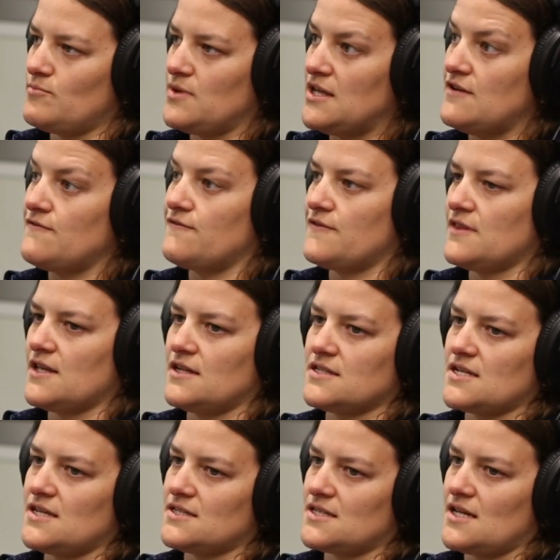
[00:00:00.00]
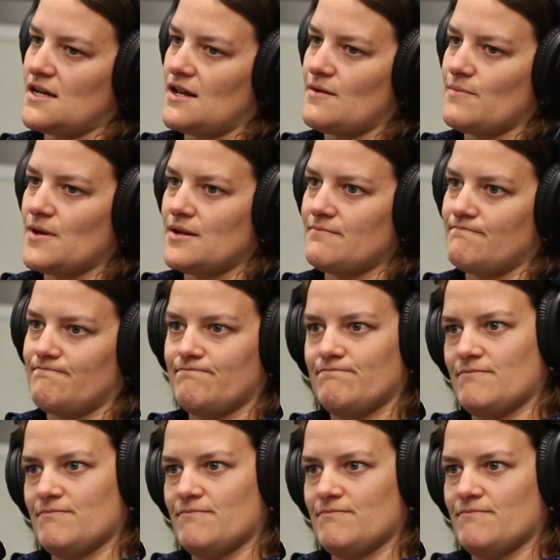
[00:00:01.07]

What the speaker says: beef, and then since then have been